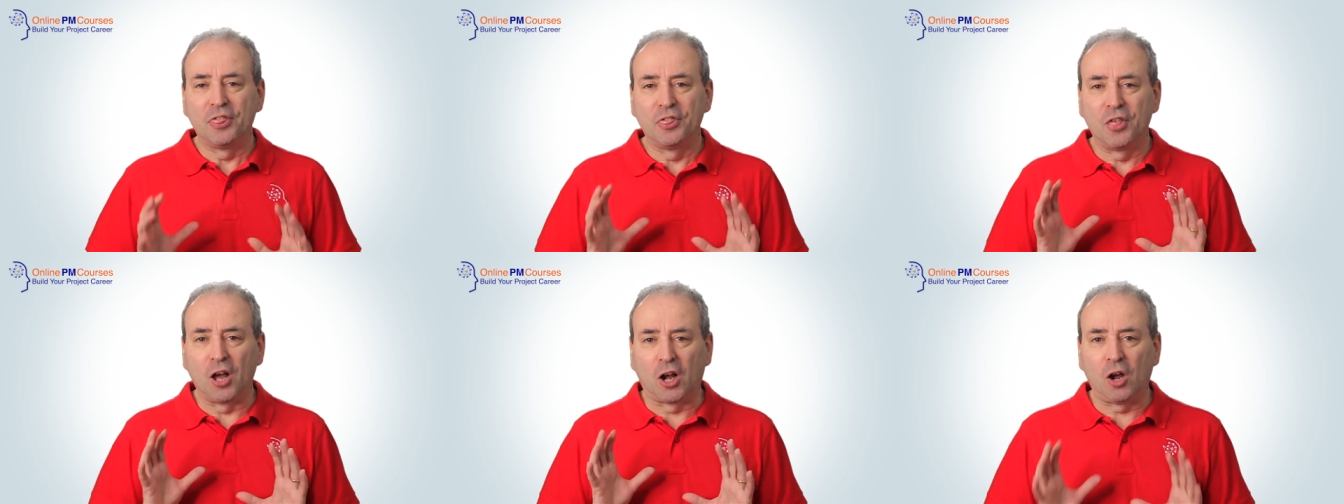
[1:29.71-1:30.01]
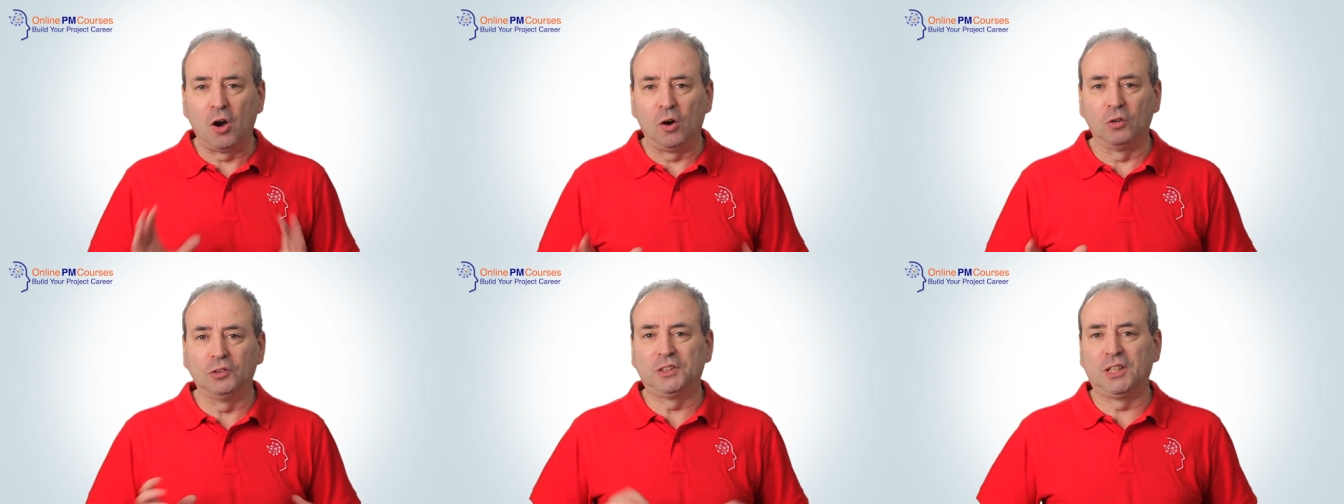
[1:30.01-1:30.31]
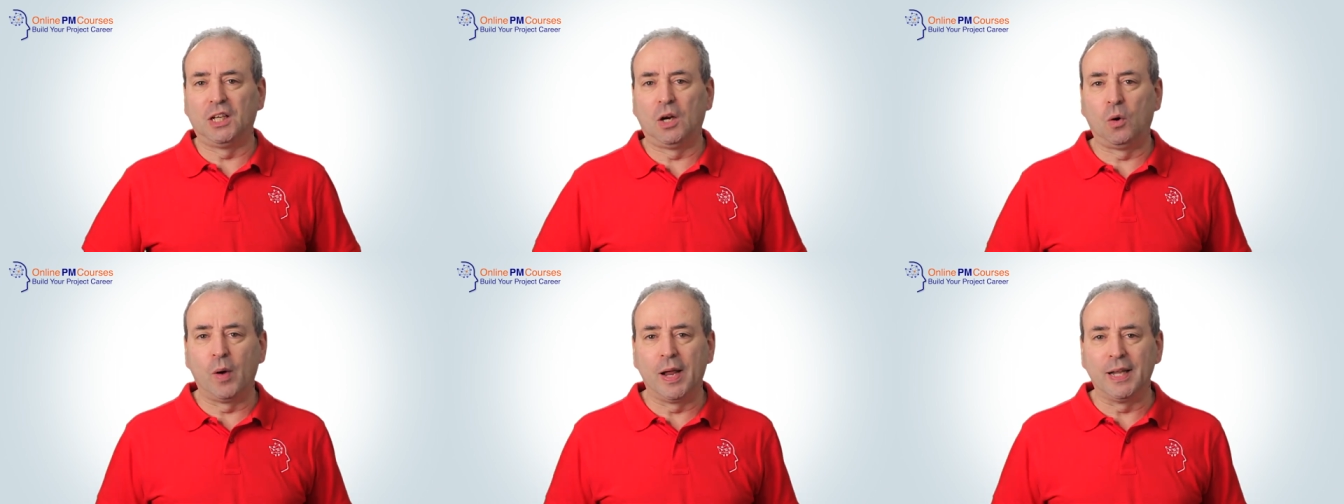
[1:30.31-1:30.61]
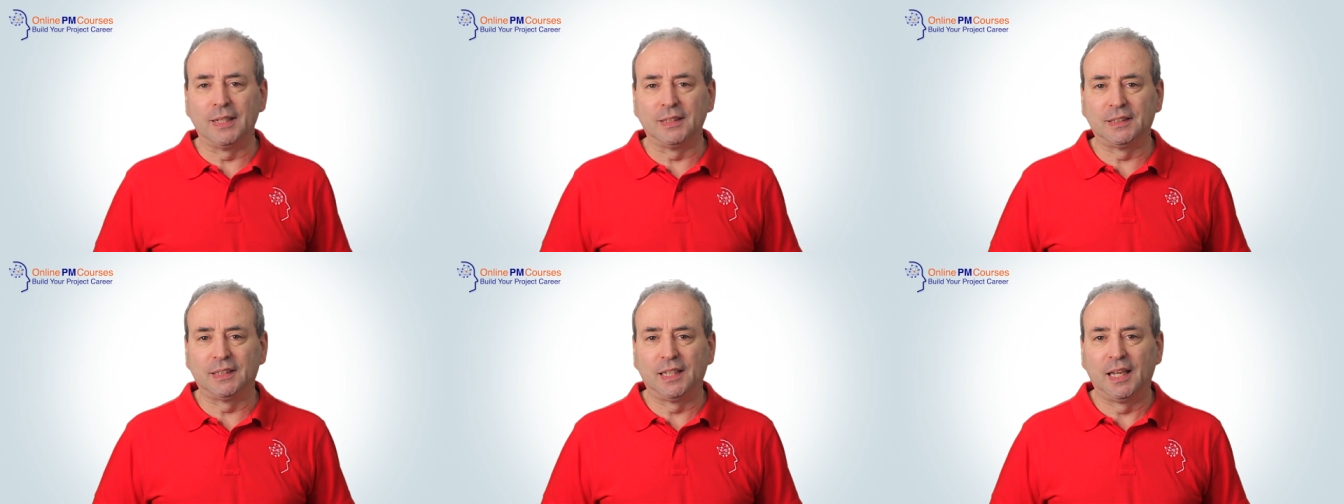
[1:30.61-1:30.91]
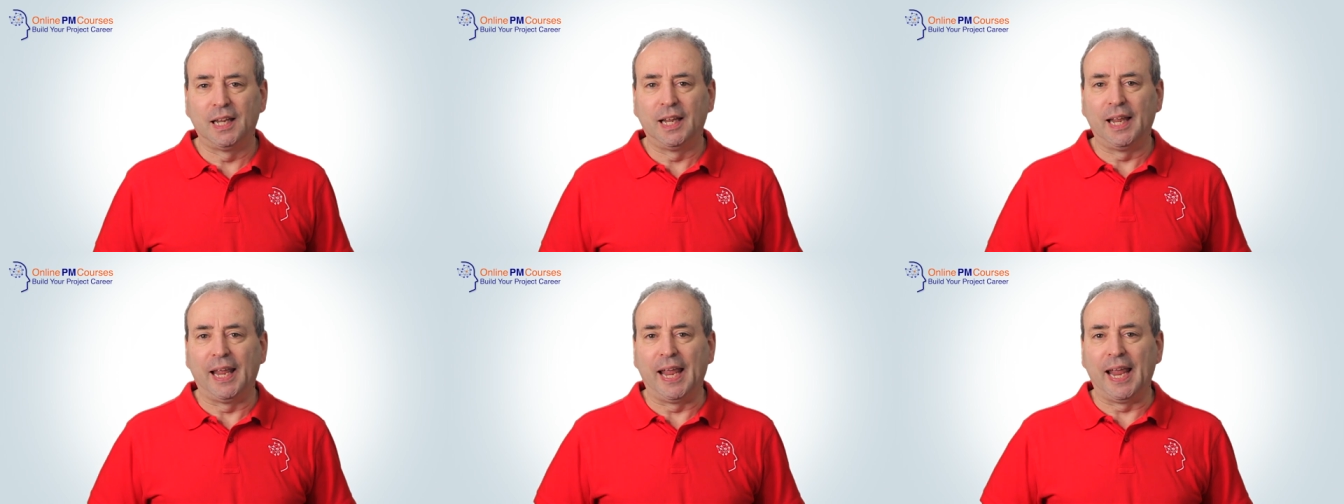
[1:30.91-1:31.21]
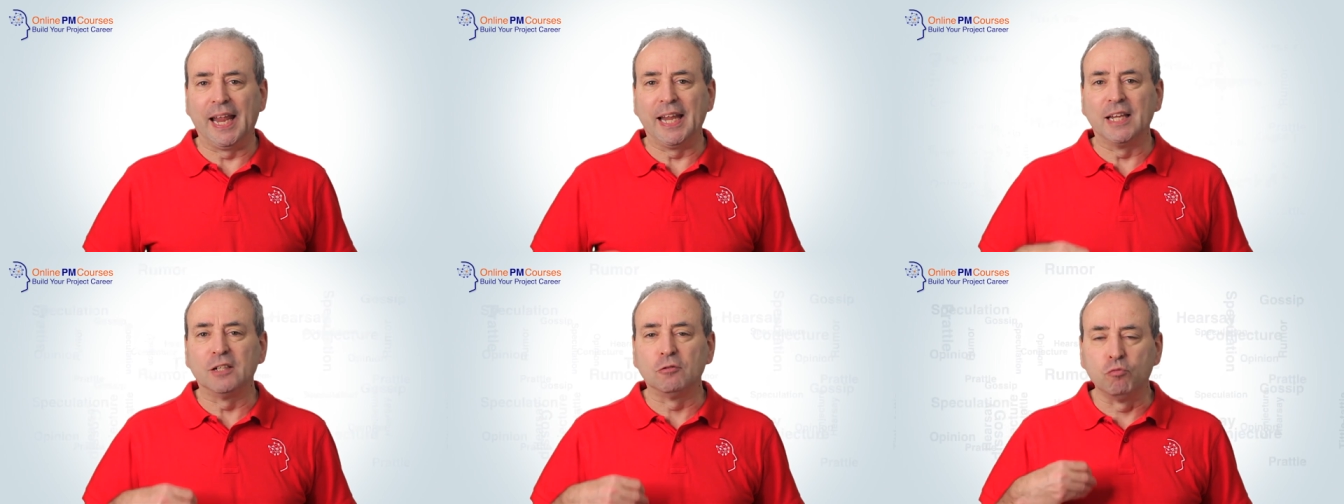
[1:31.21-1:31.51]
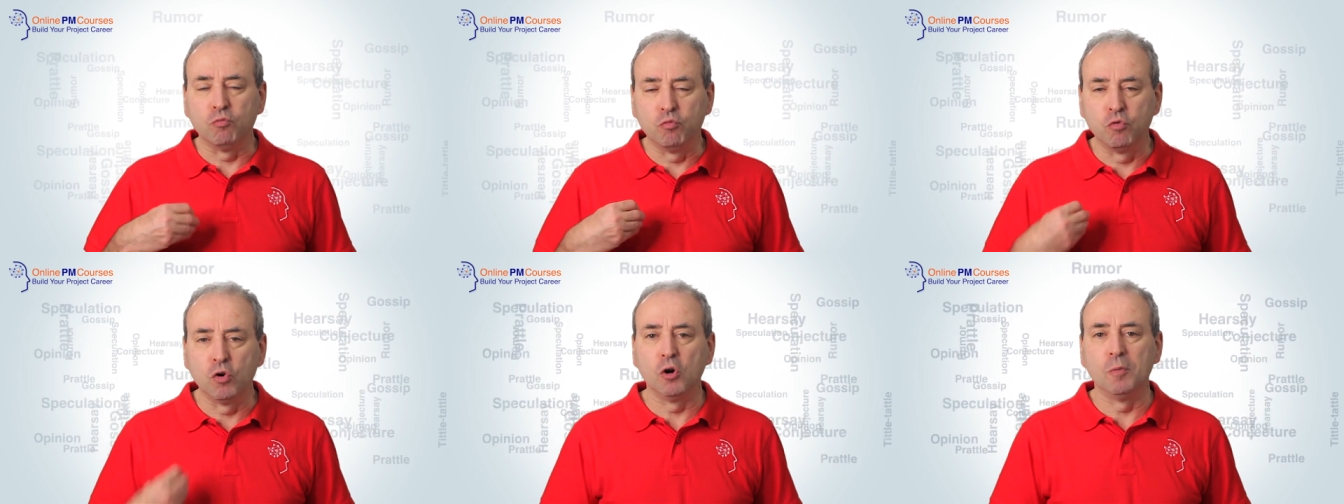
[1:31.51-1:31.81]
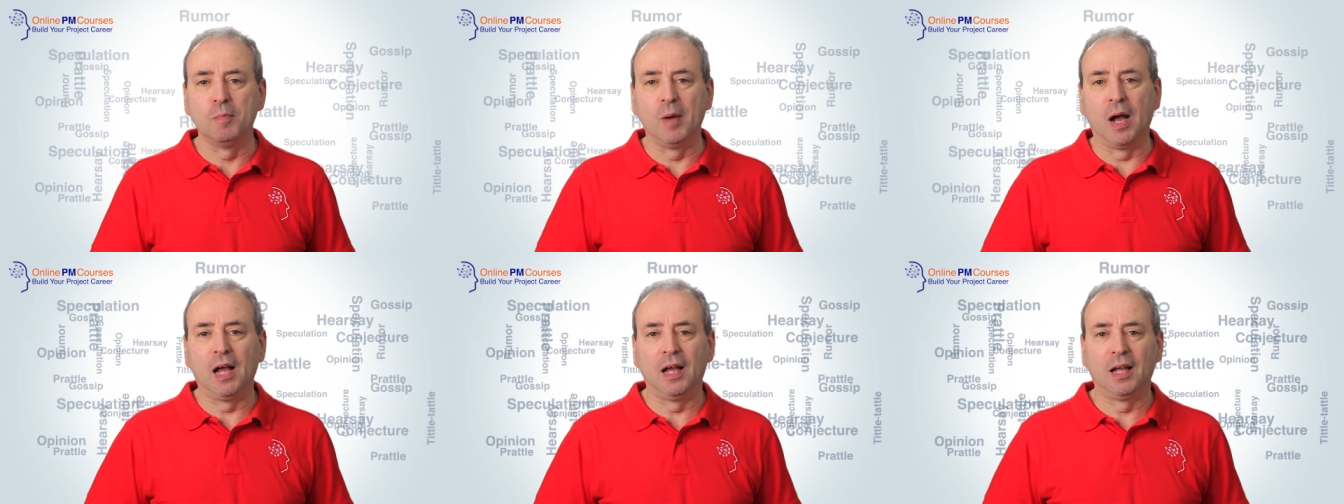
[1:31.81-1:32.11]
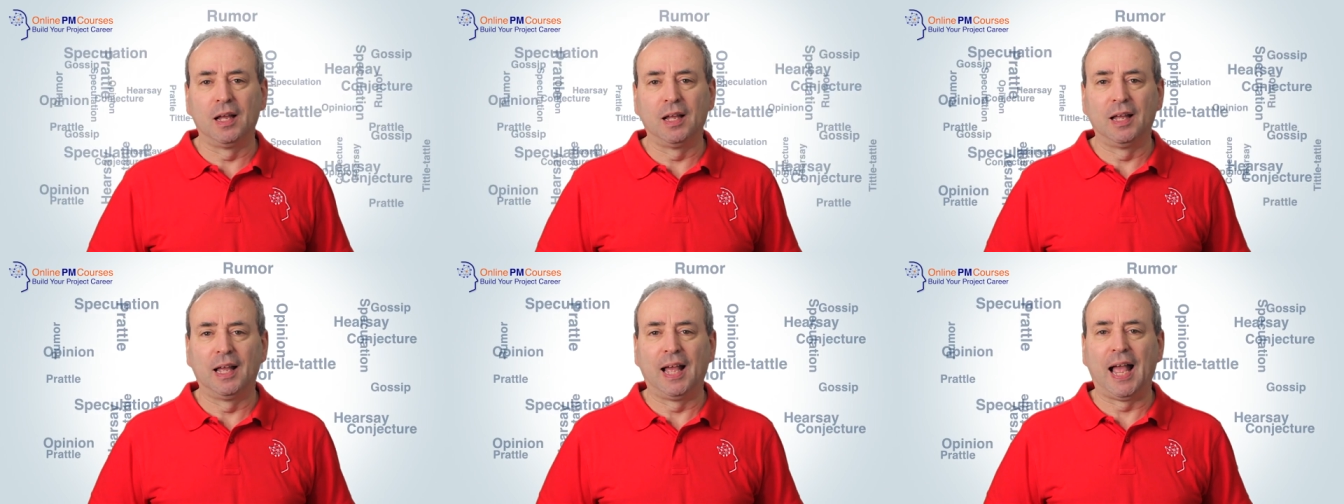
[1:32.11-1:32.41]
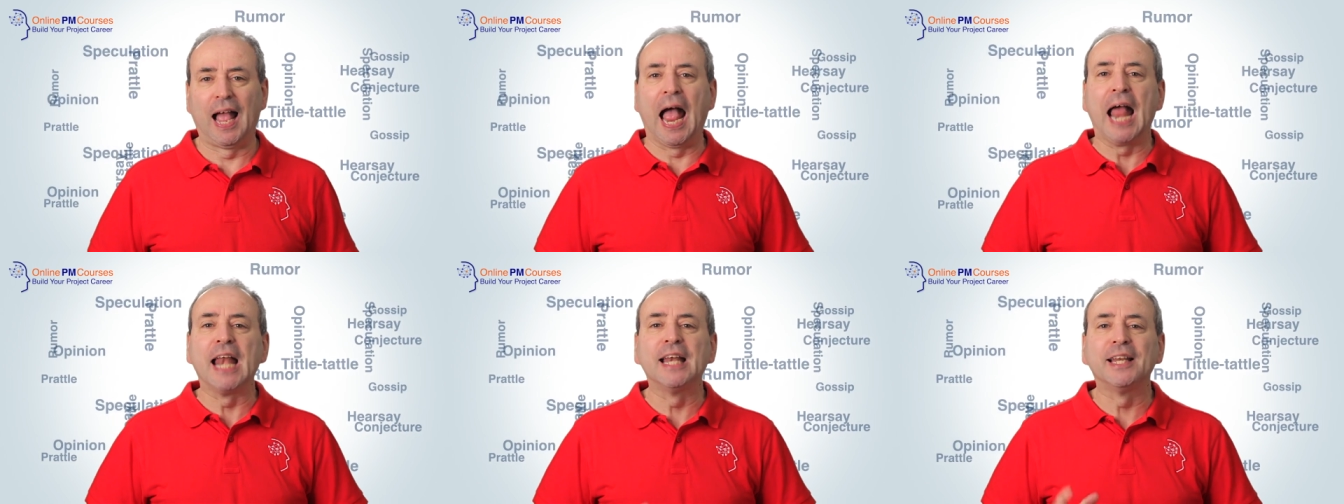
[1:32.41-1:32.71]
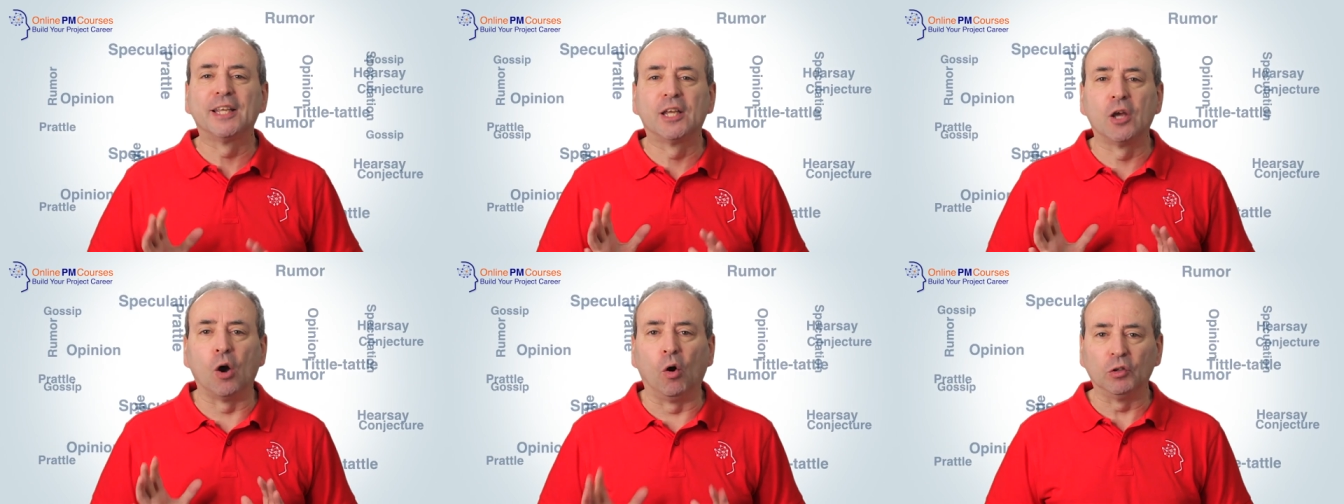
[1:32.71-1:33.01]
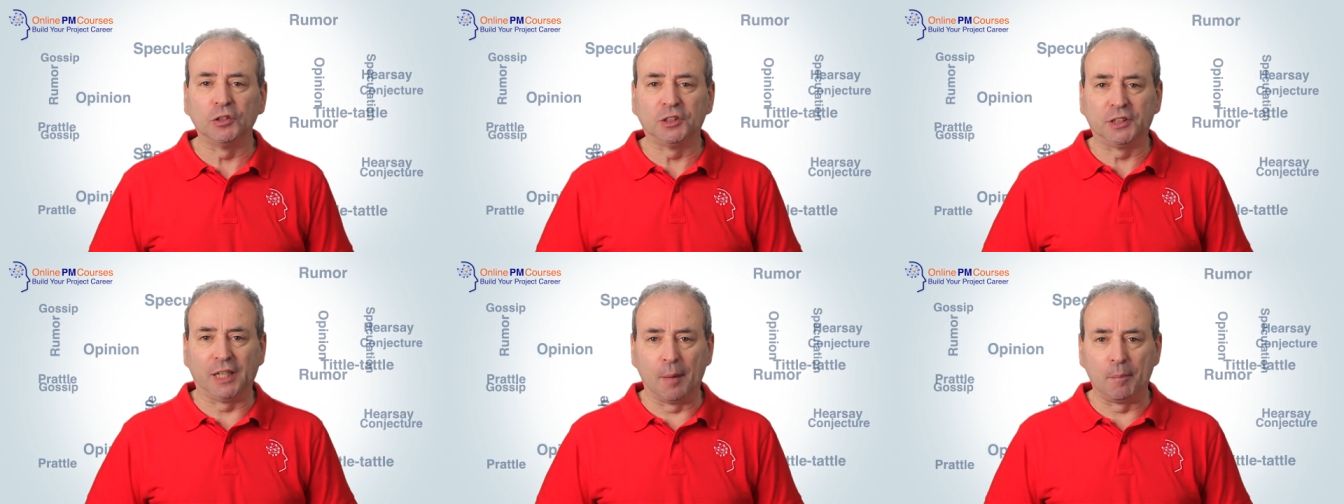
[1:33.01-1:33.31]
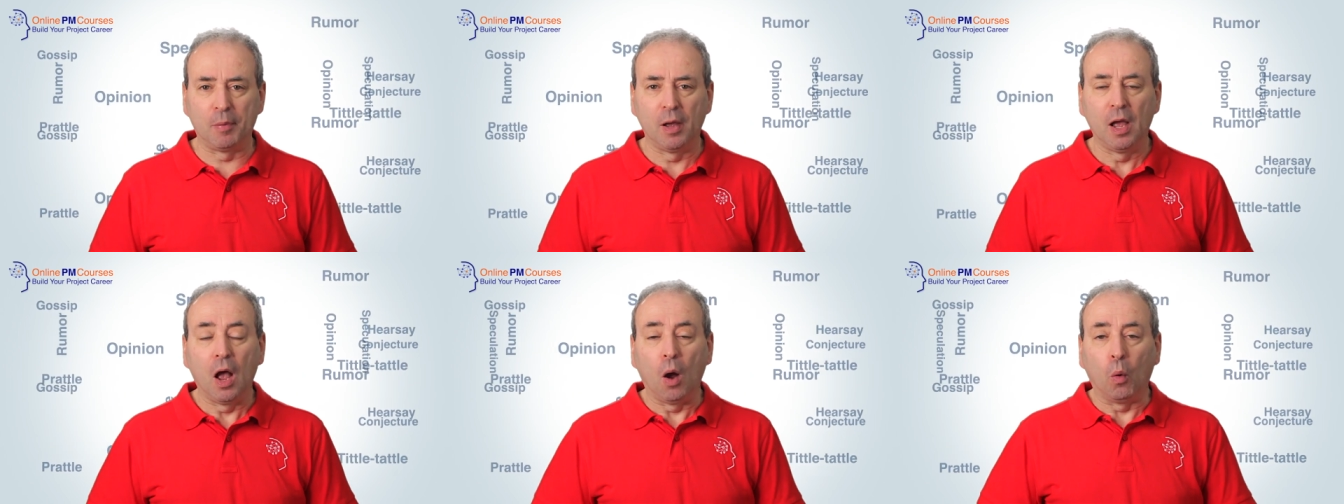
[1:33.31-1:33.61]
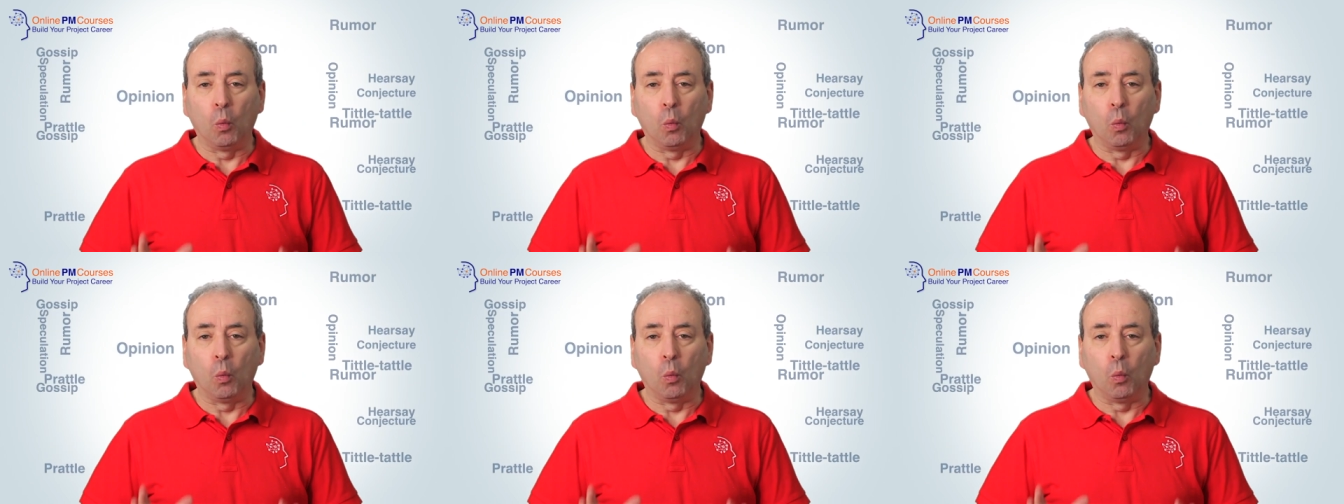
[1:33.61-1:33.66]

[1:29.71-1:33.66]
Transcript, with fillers: the consequence is rumour and gossip.